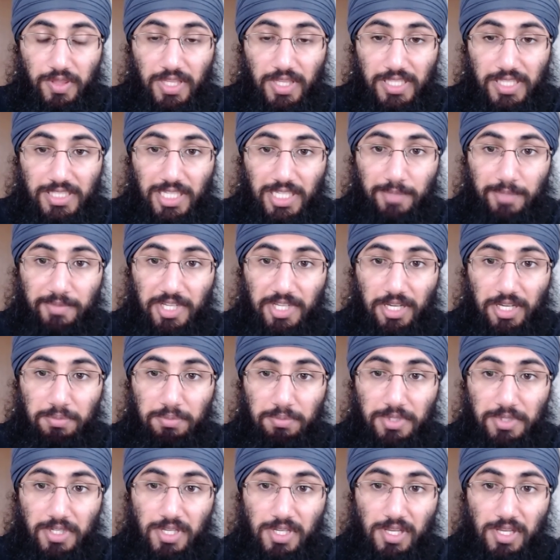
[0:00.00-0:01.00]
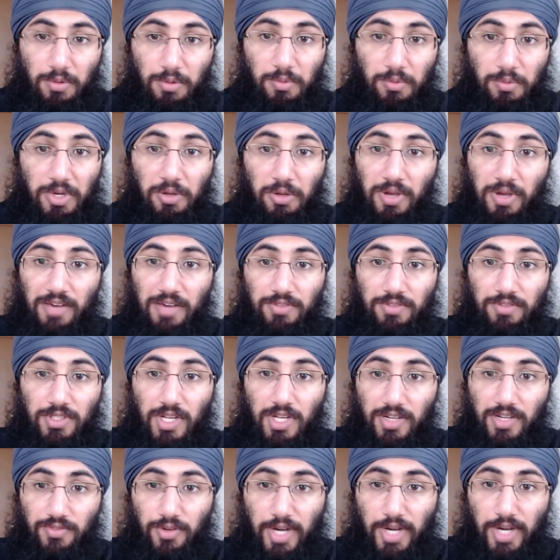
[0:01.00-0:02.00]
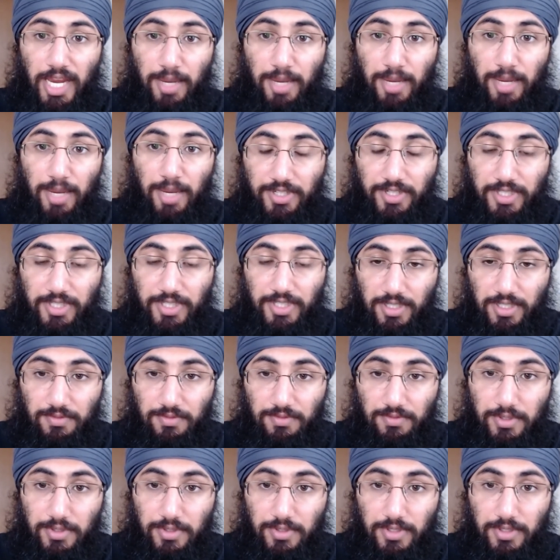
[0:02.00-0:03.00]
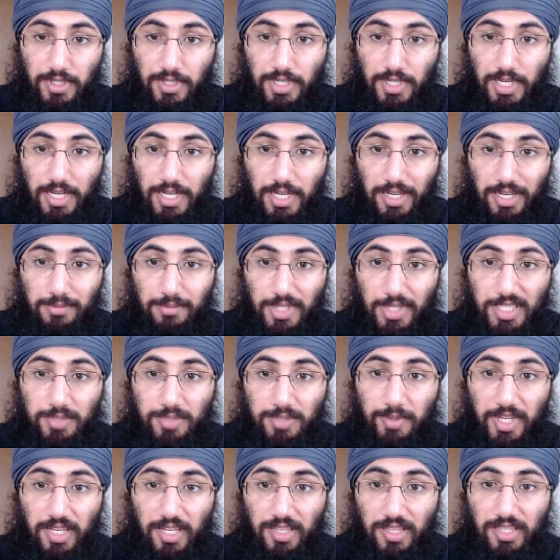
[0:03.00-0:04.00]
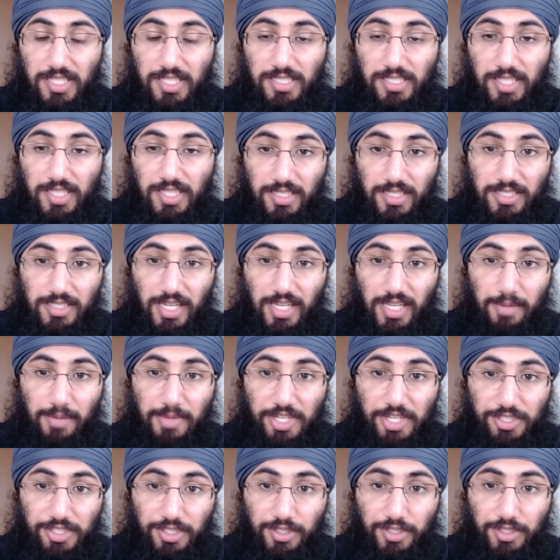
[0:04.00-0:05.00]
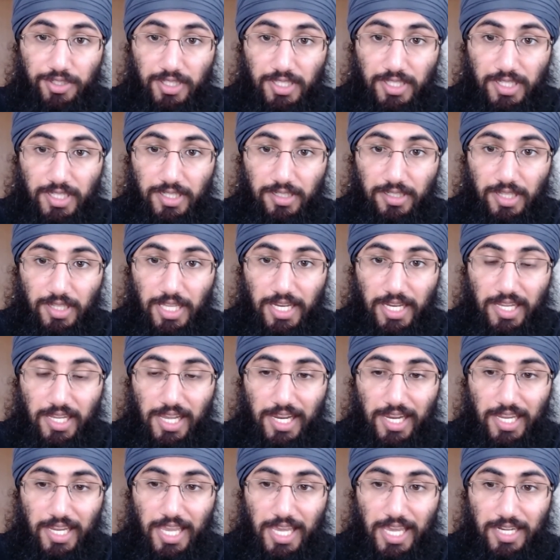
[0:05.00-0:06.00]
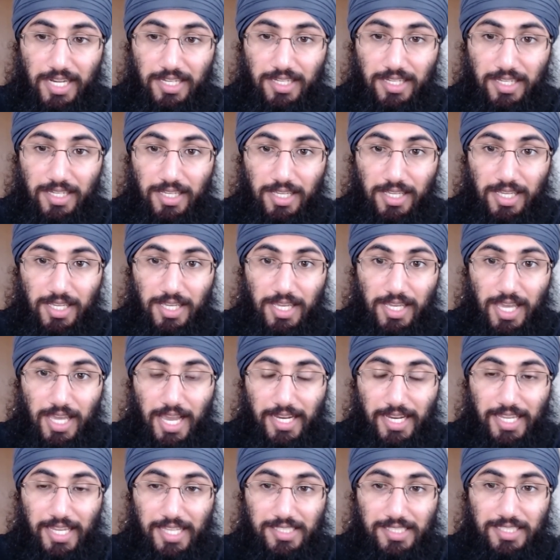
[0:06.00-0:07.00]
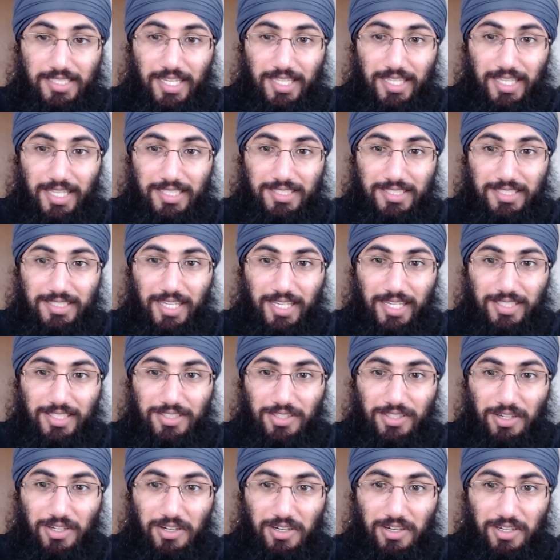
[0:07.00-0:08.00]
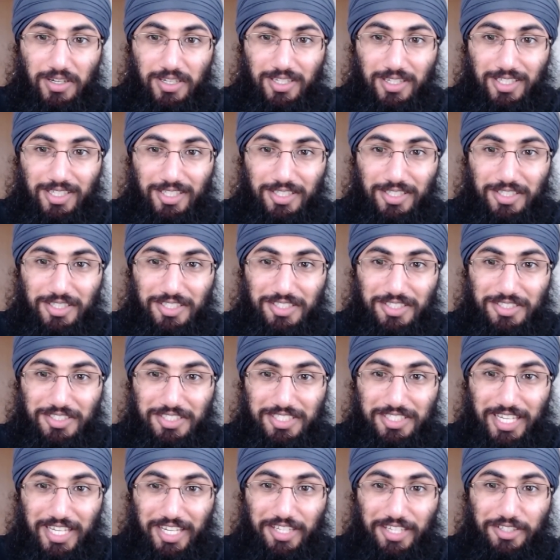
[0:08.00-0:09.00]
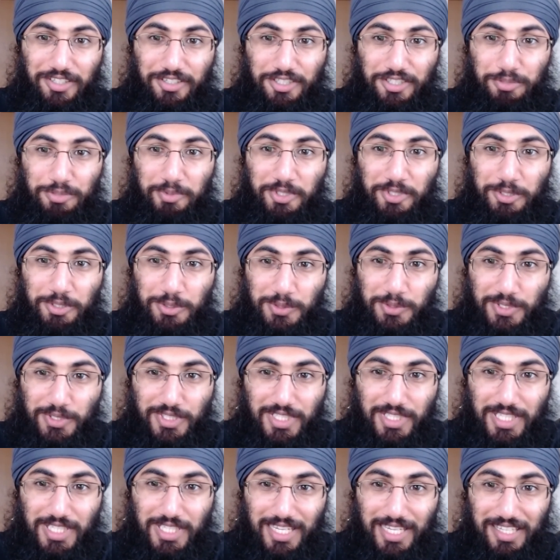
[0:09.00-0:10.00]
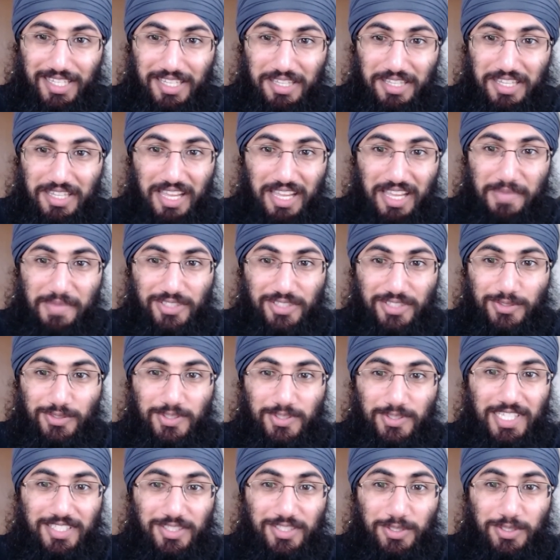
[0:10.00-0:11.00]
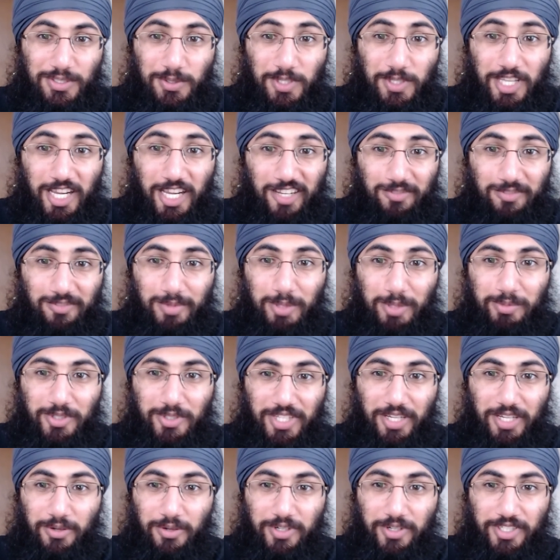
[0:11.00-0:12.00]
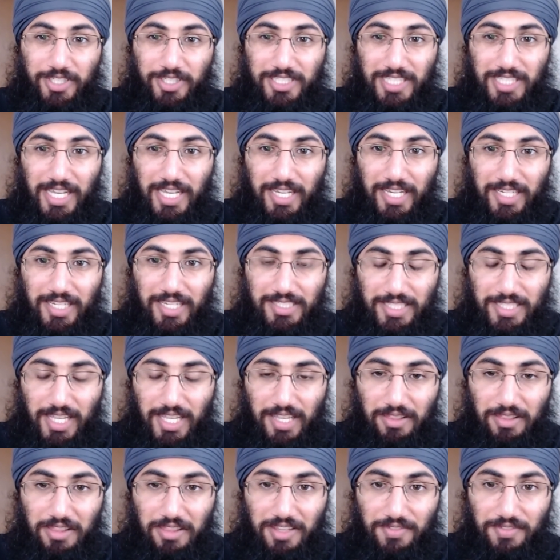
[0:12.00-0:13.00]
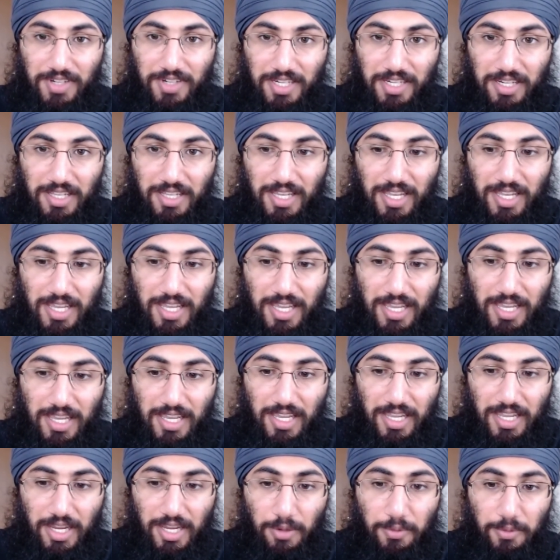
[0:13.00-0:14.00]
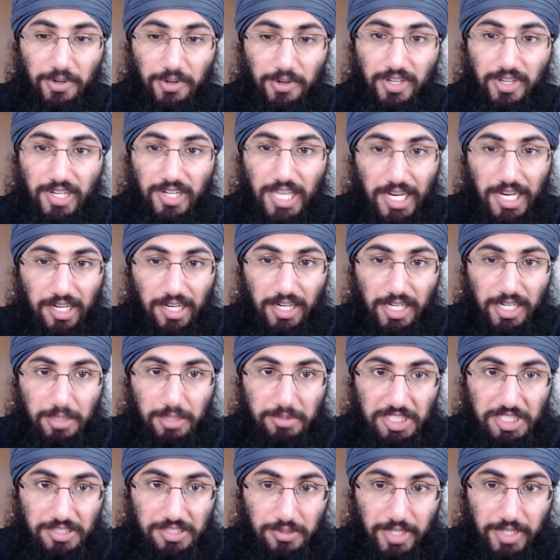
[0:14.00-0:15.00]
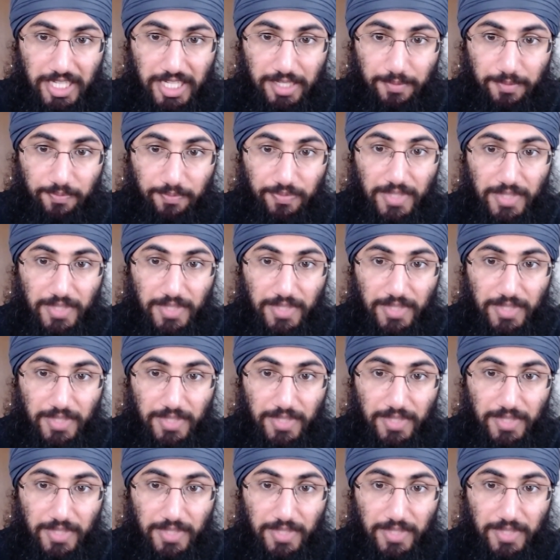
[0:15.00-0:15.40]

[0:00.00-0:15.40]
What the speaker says: that's coming up. We don't have a lot of vocabulary for explaining these things, like I mentioned earlier. Like, I can't say that Sikhs are secular spiritual. That makes no sense to a lot of people. They don't understand, because they live in a world of dichotomies, right?